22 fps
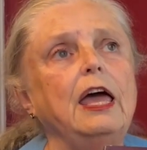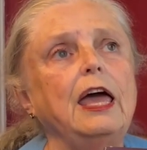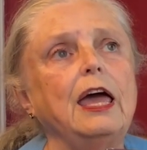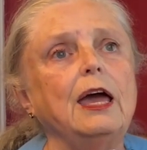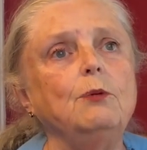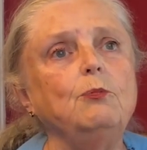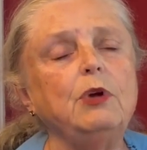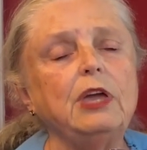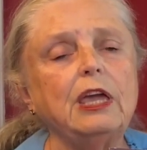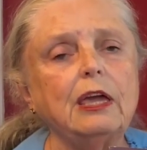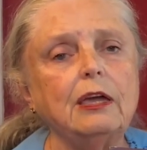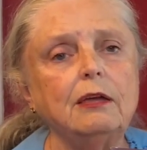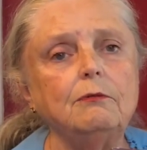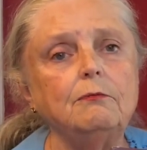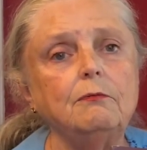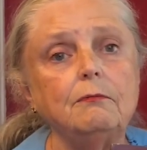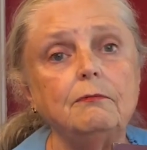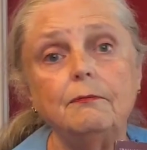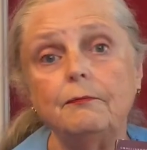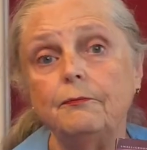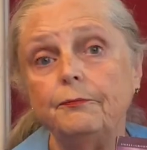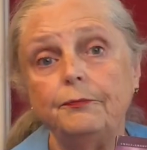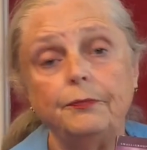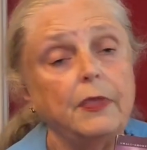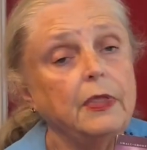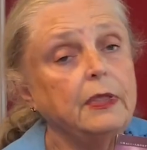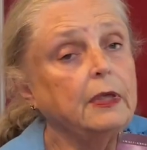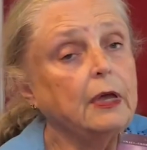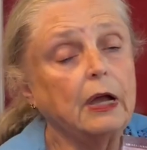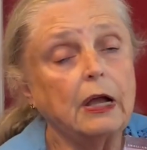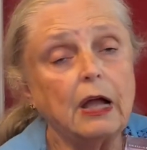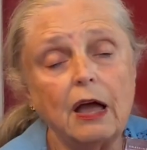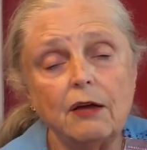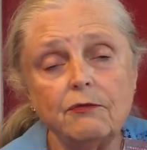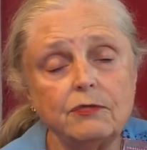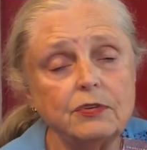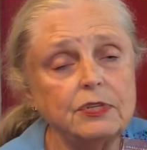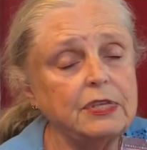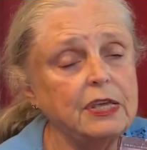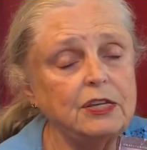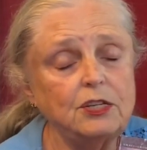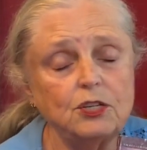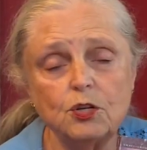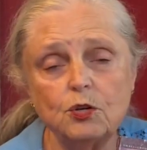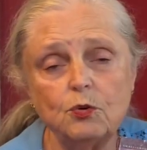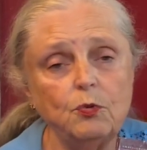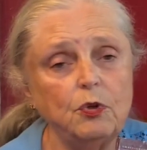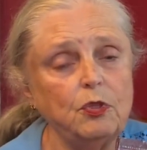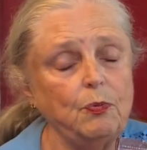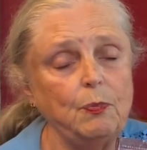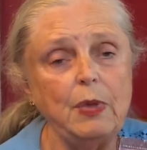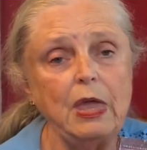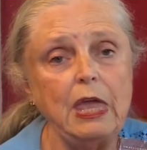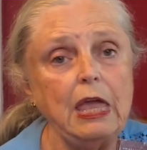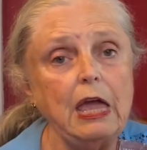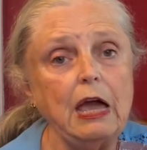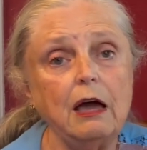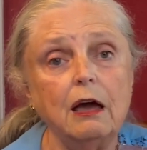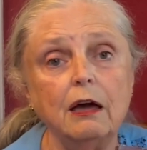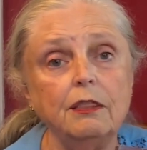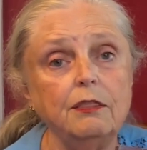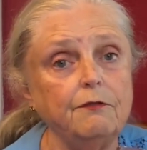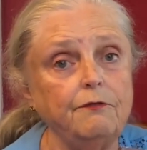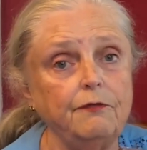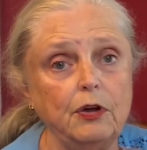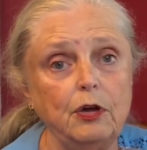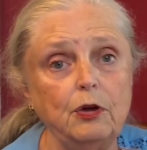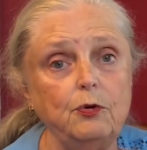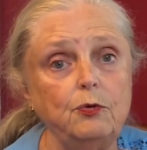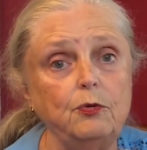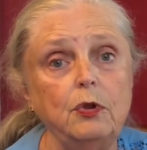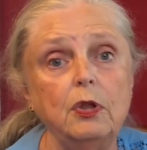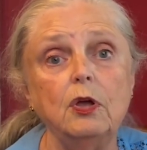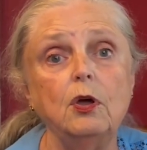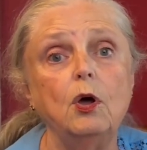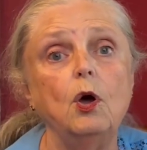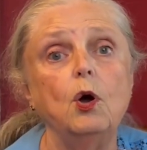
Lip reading: And a conversation with me on the phone